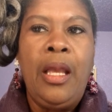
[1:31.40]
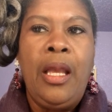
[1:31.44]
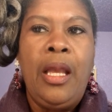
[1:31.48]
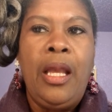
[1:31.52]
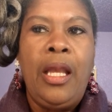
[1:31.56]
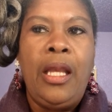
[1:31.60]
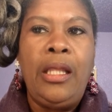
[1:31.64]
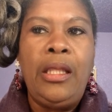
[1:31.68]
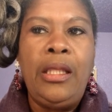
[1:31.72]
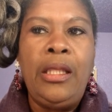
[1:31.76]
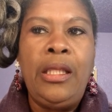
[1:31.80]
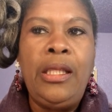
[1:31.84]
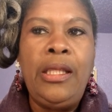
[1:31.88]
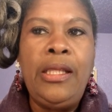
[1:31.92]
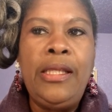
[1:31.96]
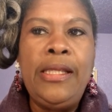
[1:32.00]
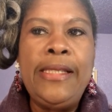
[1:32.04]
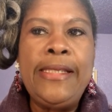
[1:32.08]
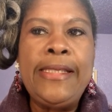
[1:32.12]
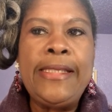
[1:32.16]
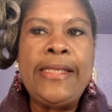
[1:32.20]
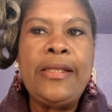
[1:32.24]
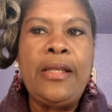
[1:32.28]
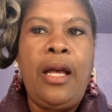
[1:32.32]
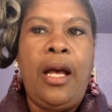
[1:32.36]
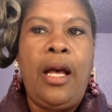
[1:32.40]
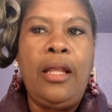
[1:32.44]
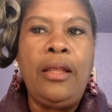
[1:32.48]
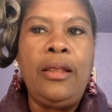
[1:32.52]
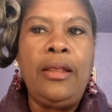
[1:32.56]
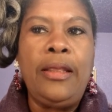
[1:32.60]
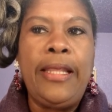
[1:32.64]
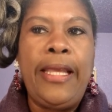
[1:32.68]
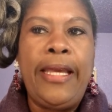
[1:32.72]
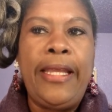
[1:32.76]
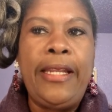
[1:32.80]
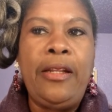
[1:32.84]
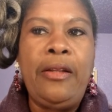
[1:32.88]
and he's uh,
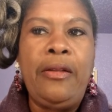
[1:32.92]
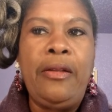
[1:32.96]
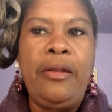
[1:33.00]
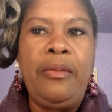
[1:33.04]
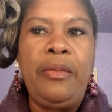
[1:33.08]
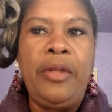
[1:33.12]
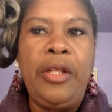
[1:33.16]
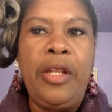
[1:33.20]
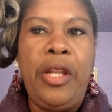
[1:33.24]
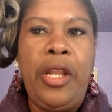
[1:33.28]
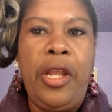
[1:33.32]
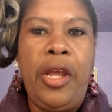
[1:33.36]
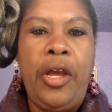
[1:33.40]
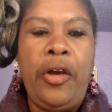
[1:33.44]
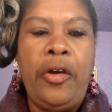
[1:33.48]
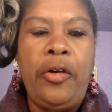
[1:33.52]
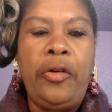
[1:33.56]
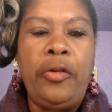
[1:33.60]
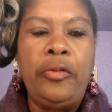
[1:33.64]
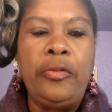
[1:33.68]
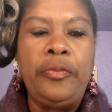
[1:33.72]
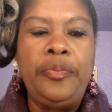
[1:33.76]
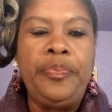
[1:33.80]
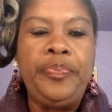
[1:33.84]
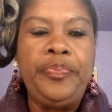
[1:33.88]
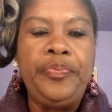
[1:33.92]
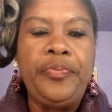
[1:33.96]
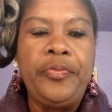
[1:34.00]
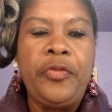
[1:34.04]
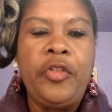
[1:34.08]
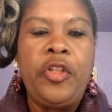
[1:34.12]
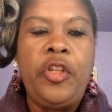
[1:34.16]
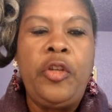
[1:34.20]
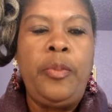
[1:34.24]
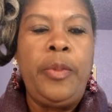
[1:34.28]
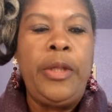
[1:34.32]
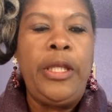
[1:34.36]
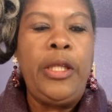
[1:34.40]
letting them know
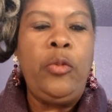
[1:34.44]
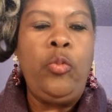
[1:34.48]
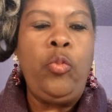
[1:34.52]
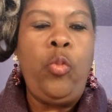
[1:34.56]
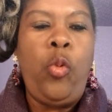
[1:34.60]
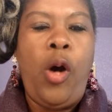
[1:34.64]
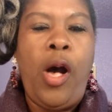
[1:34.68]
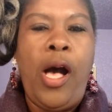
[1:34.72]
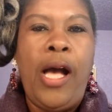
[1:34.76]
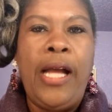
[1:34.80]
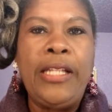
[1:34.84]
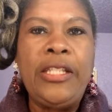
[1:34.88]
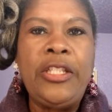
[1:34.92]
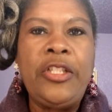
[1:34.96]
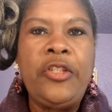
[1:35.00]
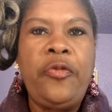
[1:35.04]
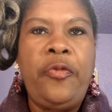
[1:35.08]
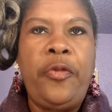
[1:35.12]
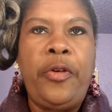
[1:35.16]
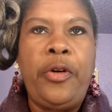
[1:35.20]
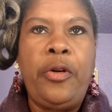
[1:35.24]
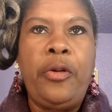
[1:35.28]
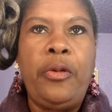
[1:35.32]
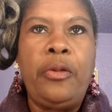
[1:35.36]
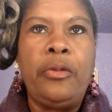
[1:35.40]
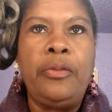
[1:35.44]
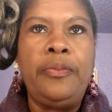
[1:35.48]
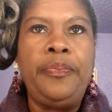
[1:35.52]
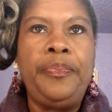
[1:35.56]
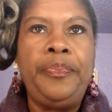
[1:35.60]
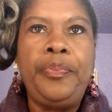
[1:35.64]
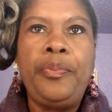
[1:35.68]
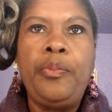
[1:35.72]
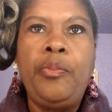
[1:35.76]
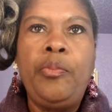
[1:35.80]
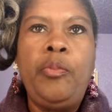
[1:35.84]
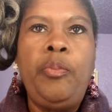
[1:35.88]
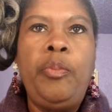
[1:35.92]
to be watchful
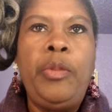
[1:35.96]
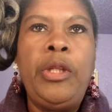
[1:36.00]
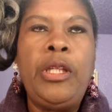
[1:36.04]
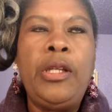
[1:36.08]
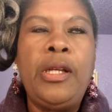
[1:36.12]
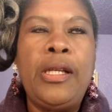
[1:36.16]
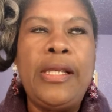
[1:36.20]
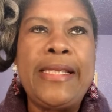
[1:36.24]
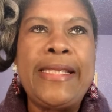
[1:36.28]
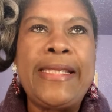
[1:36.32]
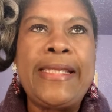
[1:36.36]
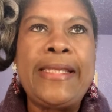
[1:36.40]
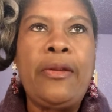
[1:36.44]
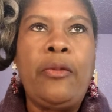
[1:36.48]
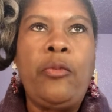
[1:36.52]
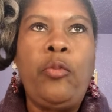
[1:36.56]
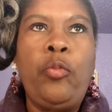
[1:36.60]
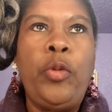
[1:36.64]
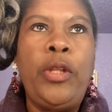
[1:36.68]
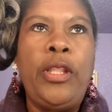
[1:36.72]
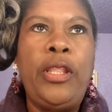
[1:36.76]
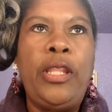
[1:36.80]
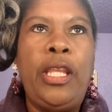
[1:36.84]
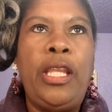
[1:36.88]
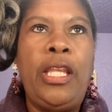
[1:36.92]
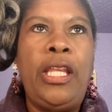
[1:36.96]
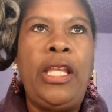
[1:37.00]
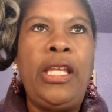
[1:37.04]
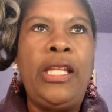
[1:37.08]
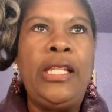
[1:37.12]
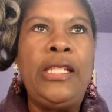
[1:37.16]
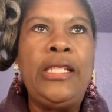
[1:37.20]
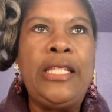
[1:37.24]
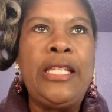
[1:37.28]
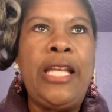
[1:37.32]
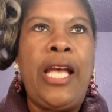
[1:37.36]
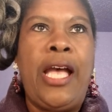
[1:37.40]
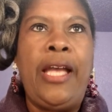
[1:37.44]
because when the
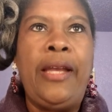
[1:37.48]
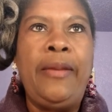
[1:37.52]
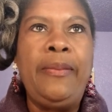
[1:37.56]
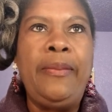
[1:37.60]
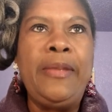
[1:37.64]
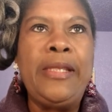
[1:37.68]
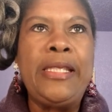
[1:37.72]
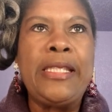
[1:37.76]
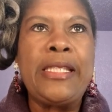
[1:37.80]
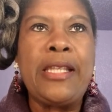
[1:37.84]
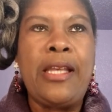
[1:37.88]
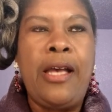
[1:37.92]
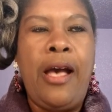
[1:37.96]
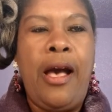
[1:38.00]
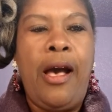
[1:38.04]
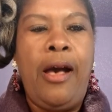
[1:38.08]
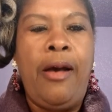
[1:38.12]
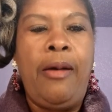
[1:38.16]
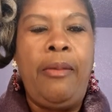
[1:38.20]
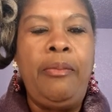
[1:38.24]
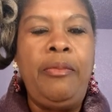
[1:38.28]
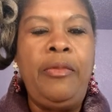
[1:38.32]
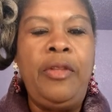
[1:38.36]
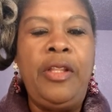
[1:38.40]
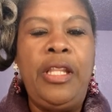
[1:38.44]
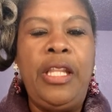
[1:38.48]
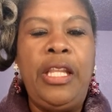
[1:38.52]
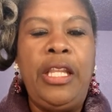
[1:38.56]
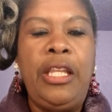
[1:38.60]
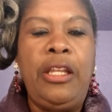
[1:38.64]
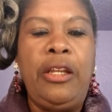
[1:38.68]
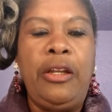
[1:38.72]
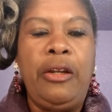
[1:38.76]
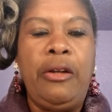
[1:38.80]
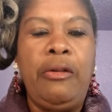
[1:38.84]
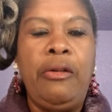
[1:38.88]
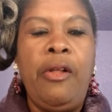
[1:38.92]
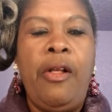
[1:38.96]
end times come
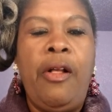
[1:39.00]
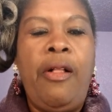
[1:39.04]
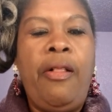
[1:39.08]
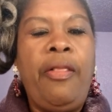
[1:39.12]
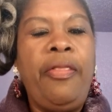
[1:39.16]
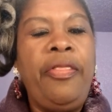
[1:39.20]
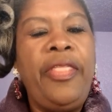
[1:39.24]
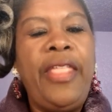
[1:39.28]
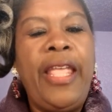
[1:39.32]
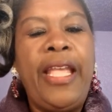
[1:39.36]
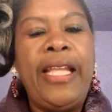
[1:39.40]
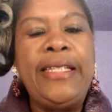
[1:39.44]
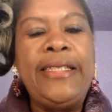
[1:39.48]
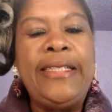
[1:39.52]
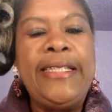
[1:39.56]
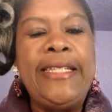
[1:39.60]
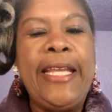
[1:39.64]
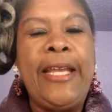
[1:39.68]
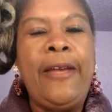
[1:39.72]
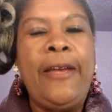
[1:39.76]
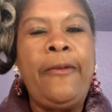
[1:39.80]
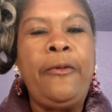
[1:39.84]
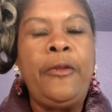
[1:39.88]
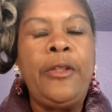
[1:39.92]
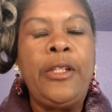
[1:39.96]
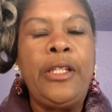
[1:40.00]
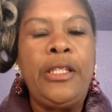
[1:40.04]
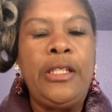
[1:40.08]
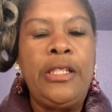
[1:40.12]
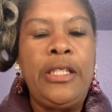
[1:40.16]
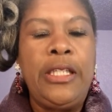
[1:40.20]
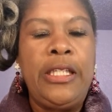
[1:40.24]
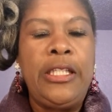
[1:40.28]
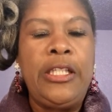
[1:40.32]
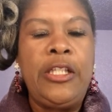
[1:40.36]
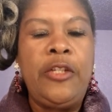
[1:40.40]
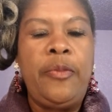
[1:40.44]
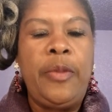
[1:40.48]
near, they definitely
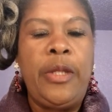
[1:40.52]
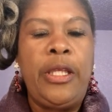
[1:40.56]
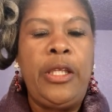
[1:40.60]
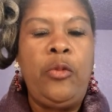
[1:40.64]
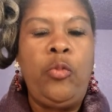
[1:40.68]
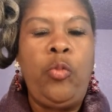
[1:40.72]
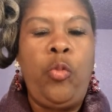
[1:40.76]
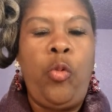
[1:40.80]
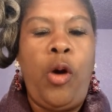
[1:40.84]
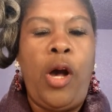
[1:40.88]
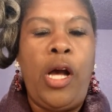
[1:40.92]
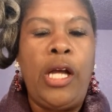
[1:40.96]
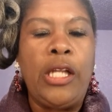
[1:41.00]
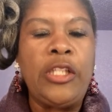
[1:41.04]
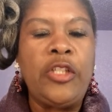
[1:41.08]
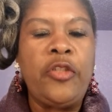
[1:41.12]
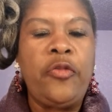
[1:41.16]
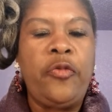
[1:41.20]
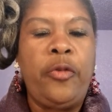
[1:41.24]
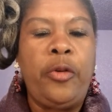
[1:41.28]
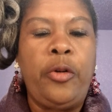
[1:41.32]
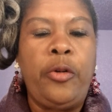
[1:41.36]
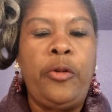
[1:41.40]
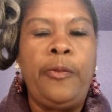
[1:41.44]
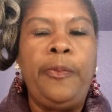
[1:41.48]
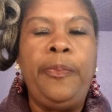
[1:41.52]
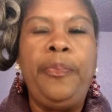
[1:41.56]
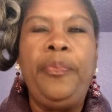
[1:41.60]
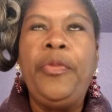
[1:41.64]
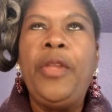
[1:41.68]
need to be watchful.